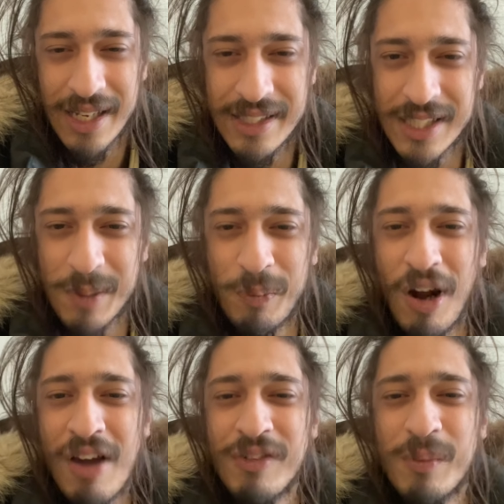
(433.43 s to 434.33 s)
He says the
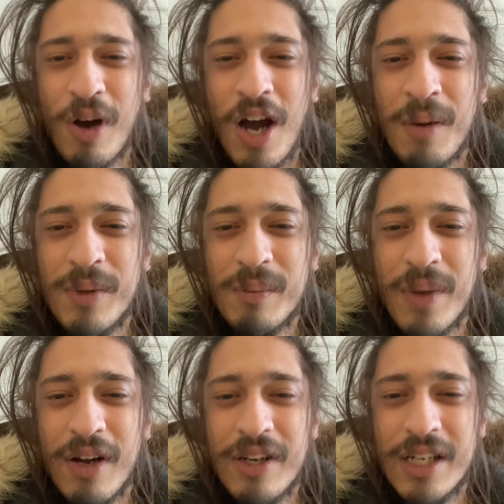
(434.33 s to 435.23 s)
Prophet Muhammad
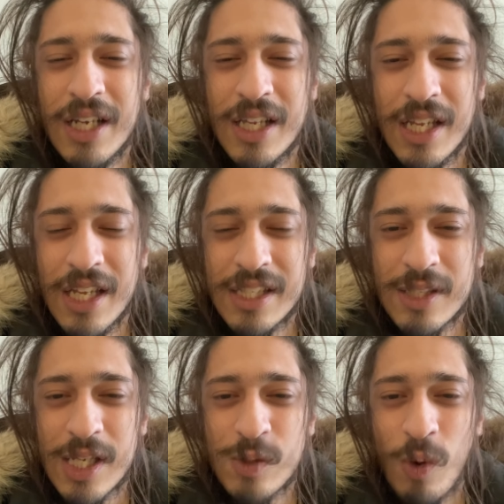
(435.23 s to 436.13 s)
married
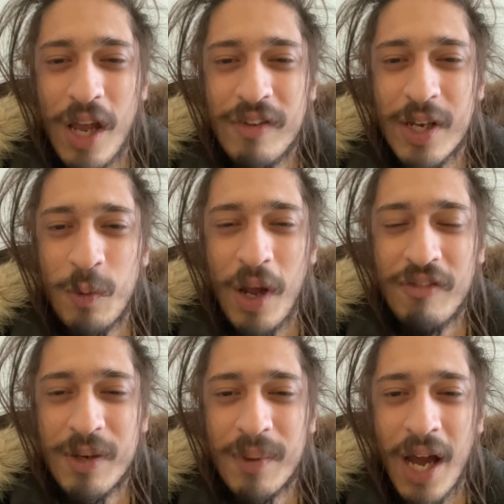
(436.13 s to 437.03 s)
his, his wife. He had a
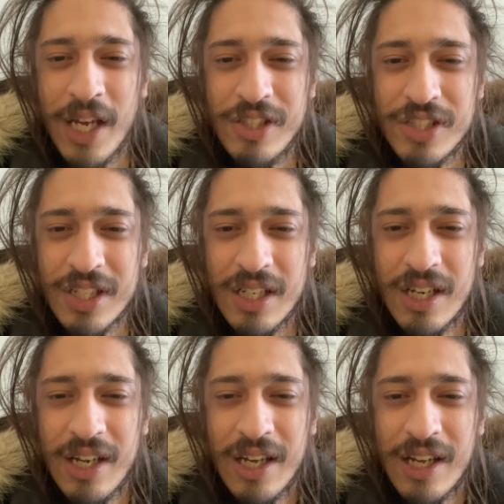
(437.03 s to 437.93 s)
wife named Aisha.